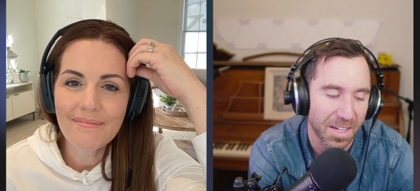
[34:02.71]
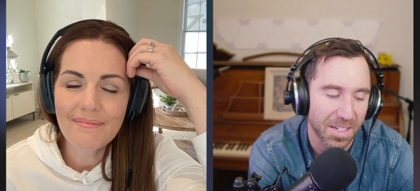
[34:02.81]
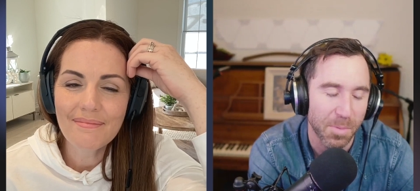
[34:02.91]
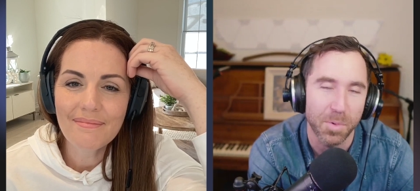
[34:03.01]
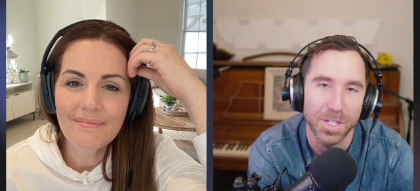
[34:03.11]
Speaker 1: uh,
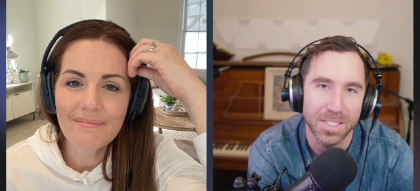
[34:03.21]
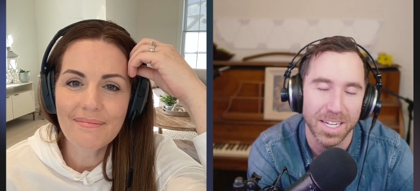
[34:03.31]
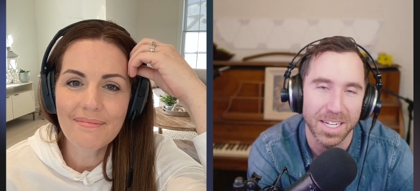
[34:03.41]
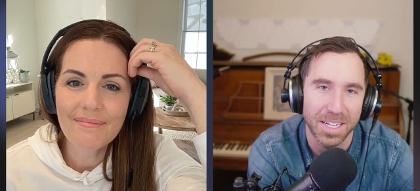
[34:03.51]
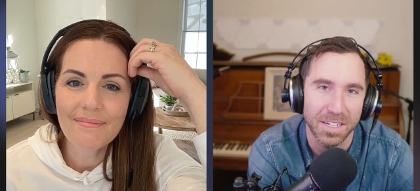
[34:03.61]

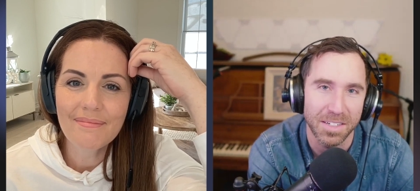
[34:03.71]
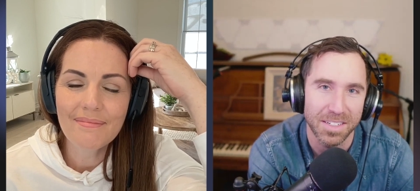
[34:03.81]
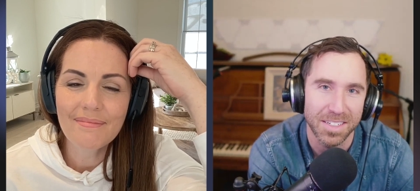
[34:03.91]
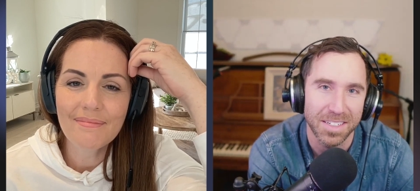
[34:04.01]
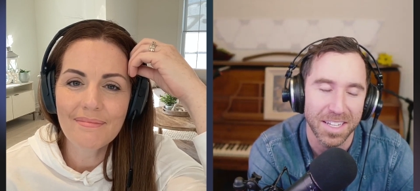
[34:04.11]
appreciate and
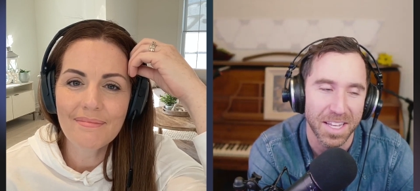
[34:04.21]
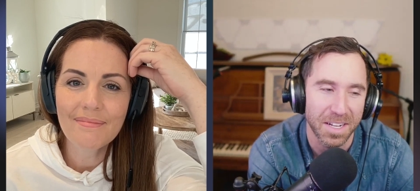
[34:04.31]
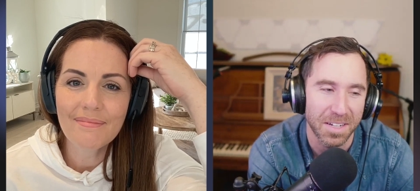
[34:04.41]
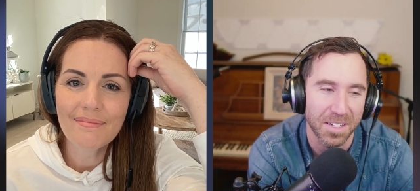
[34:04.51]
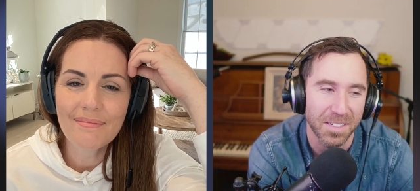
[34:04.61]

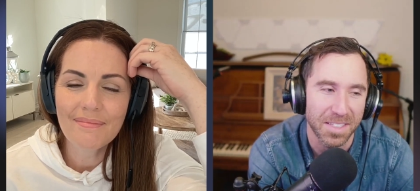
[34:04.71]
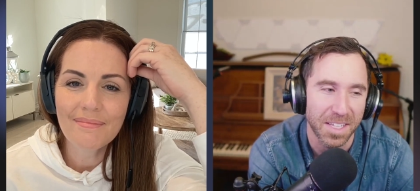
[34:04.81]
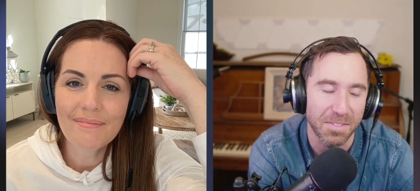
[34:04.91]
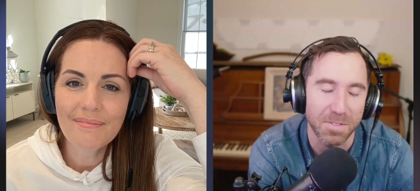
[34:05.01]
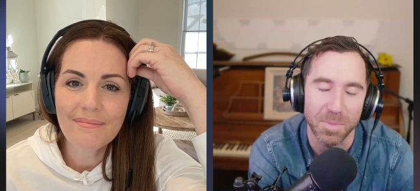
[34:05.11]
and
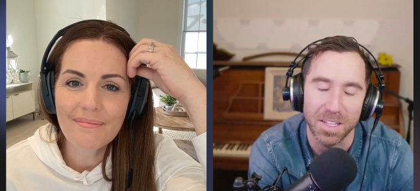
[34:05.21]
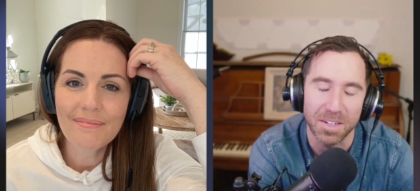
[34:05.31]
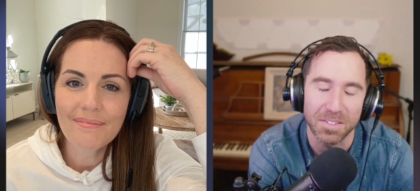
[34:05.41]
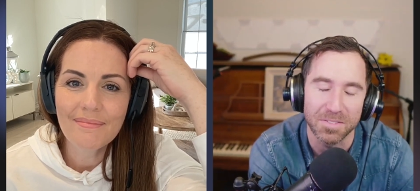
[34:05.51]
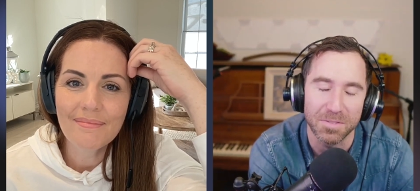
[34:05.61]
gives me
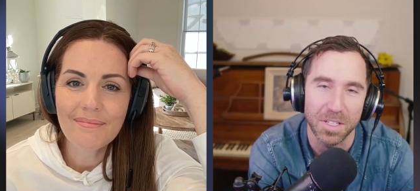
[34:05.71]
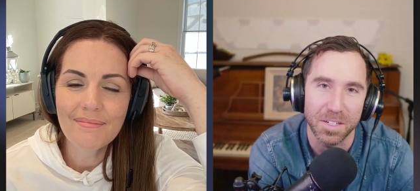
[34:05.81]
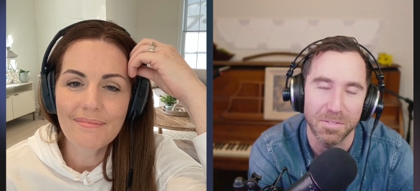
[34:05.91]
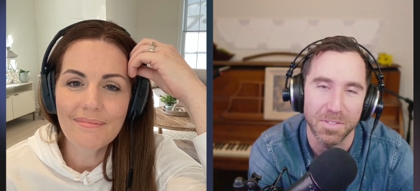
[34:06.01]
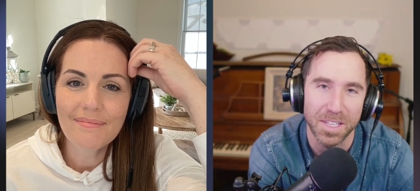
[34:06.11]
a really
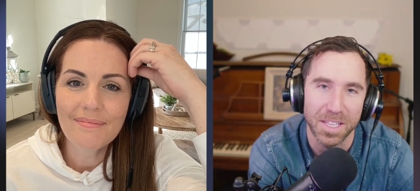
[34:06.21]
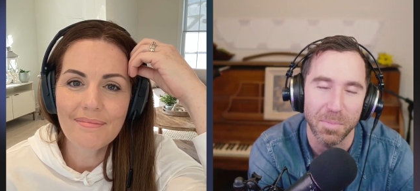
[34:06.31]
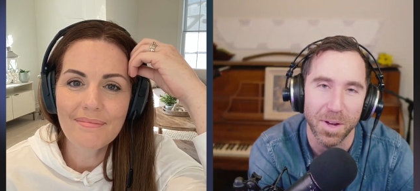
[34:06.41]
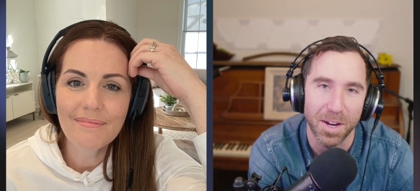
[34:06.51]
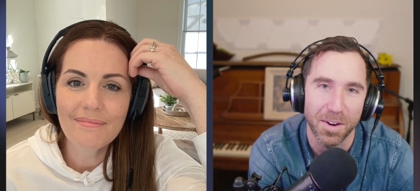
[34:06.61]
good feeling in
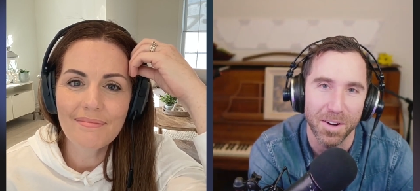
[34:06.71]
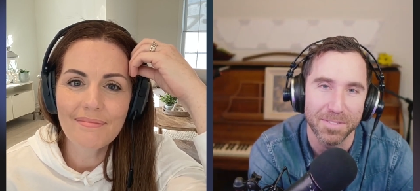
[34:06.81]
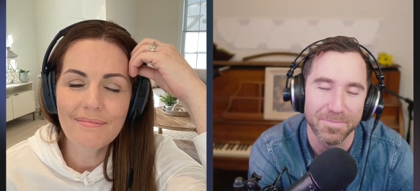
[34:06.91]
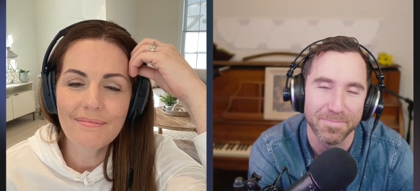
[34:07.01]
my heart.